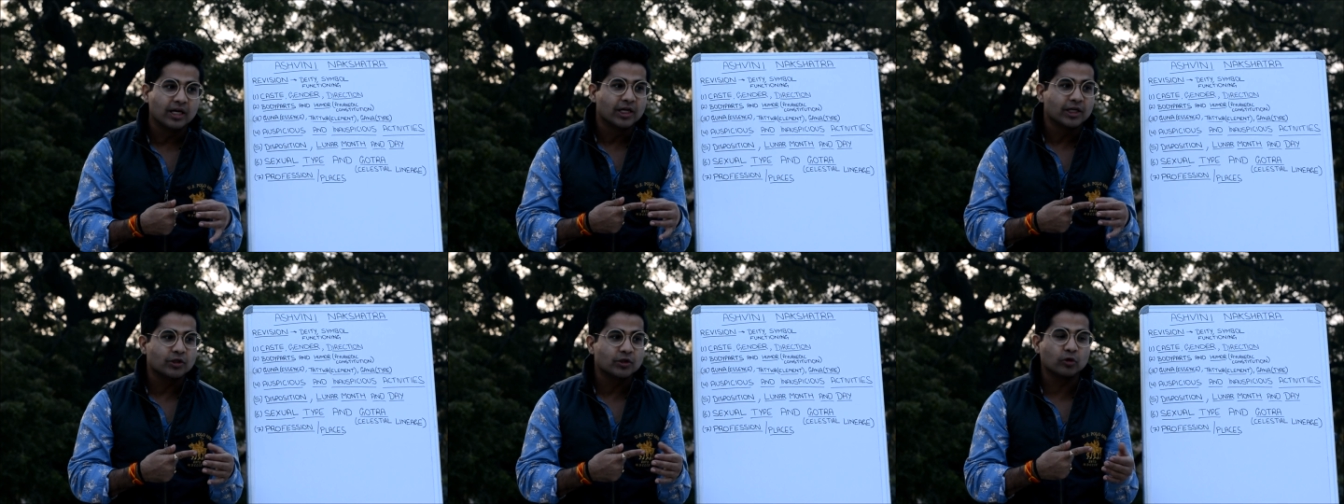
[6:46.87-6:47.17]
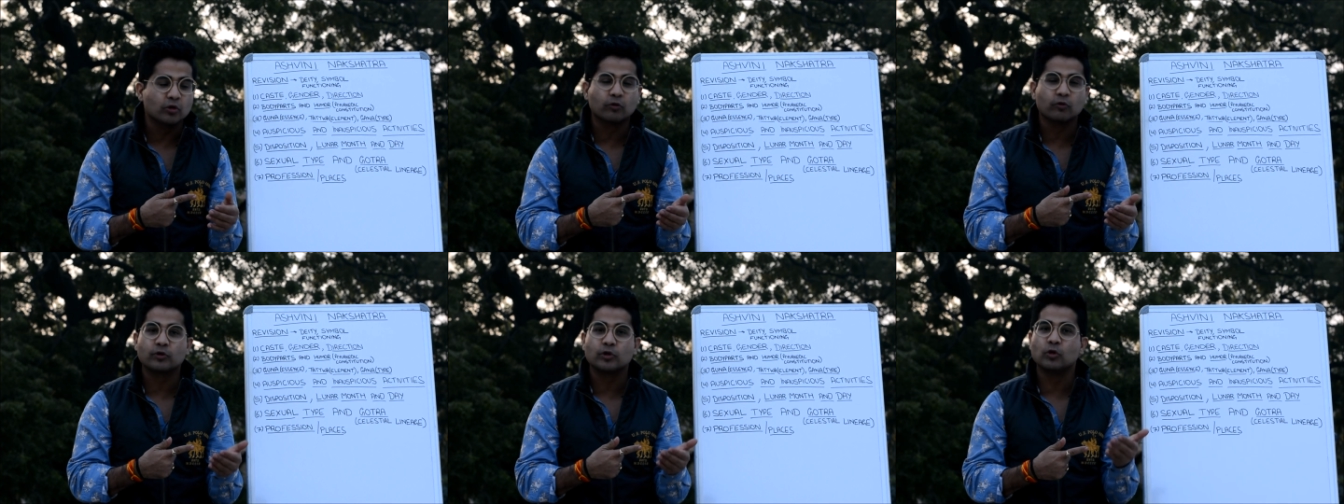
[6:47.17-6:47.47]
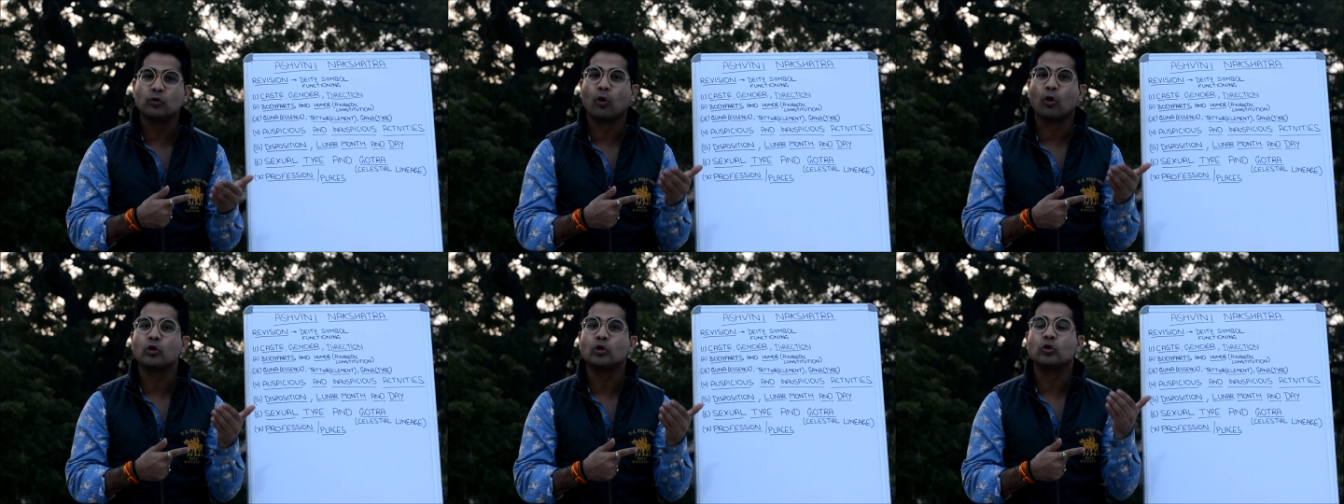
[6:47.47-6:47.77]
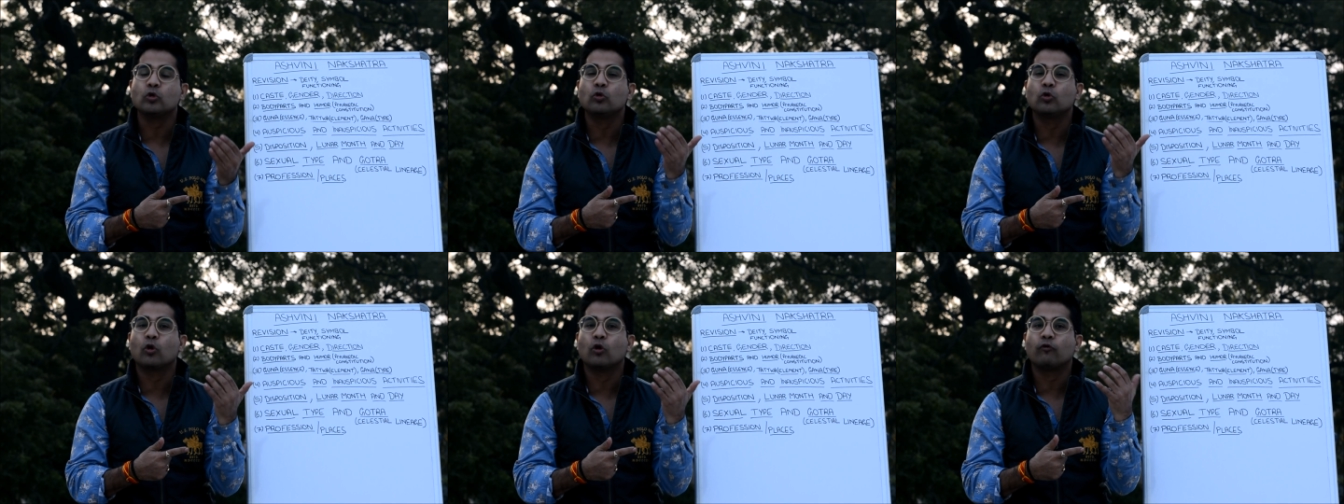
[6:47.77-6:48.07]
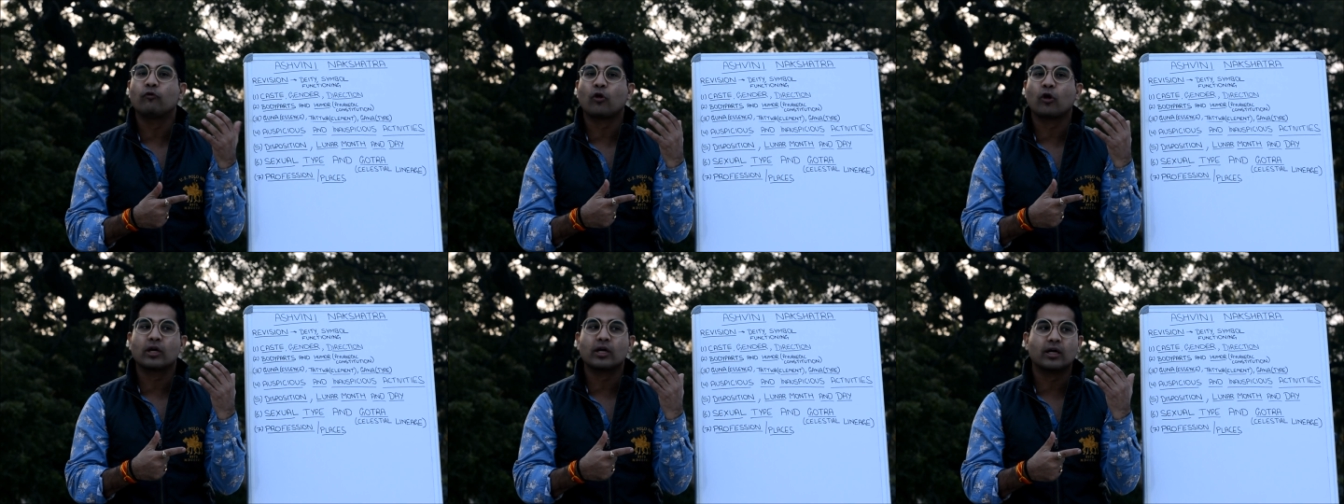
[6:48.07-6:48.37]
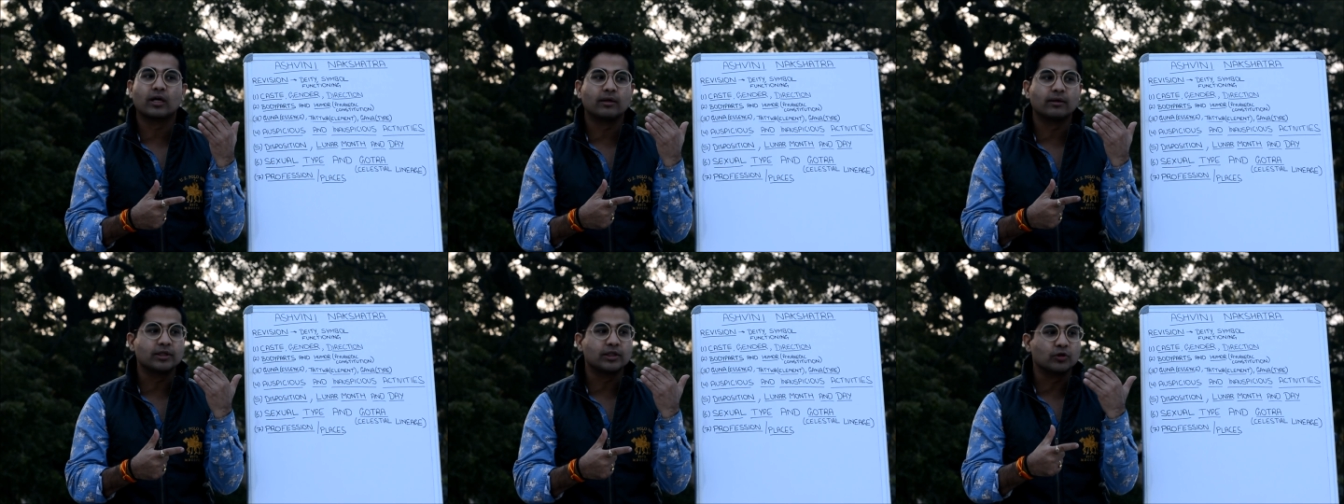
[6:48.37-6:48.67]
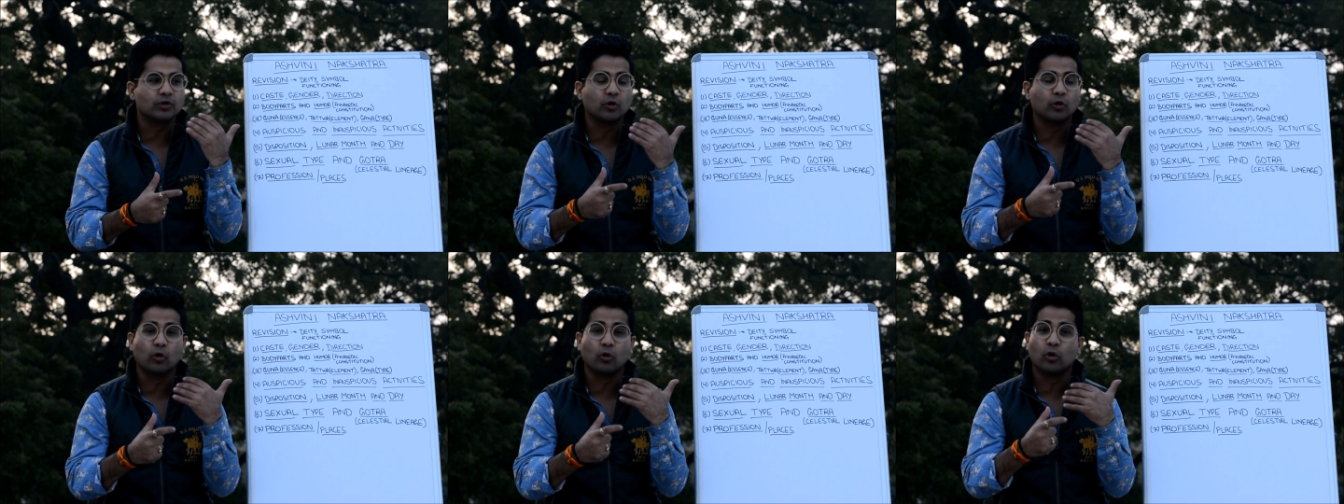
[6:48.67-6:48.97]
you know, you want to go for
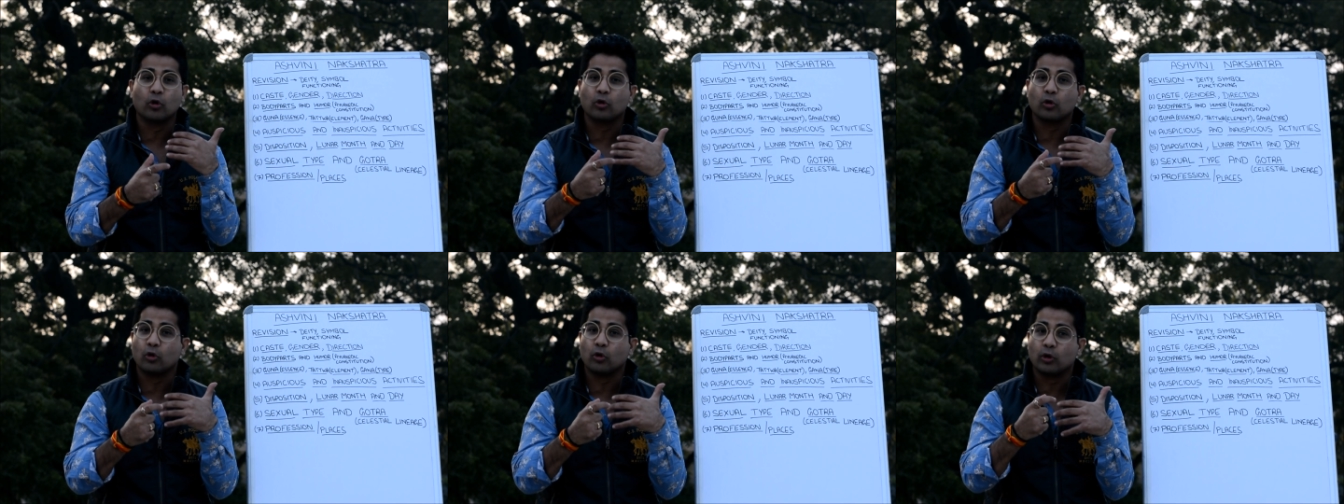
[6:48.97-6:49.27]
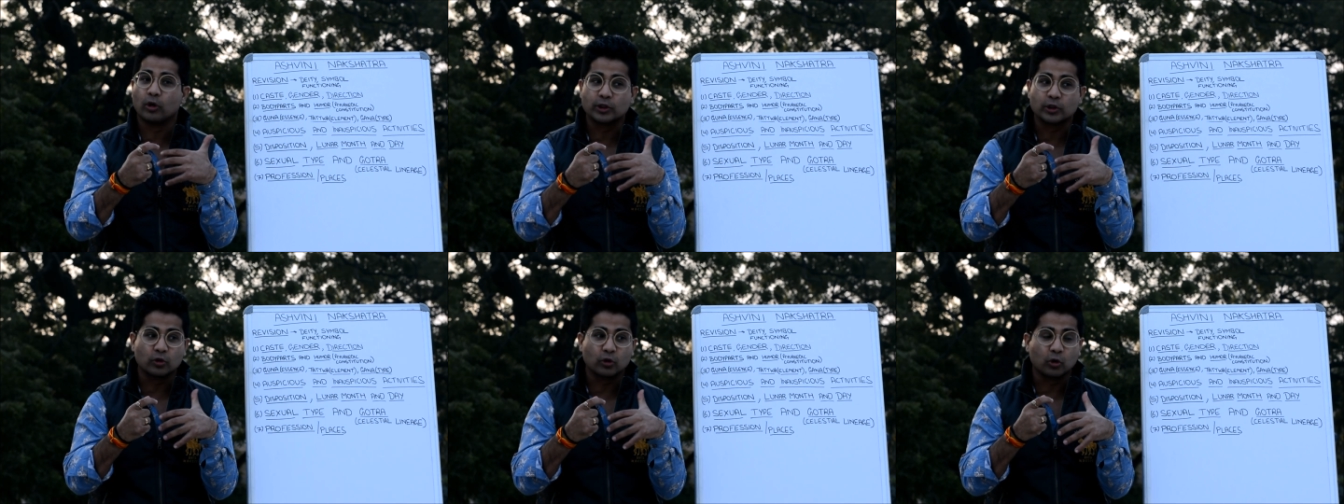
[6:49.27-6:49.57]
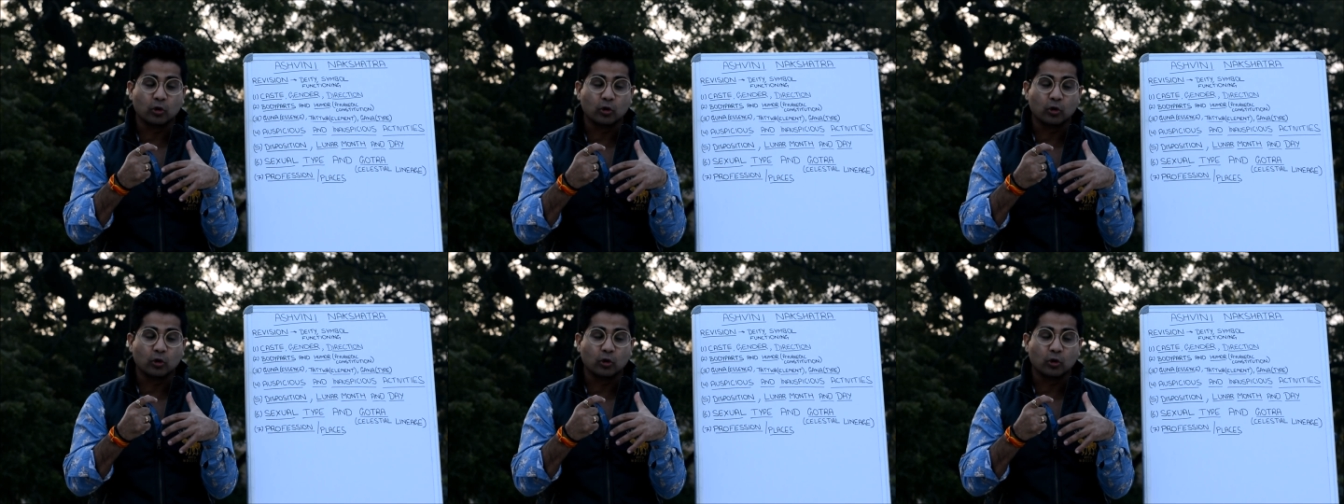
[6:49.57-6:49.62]
your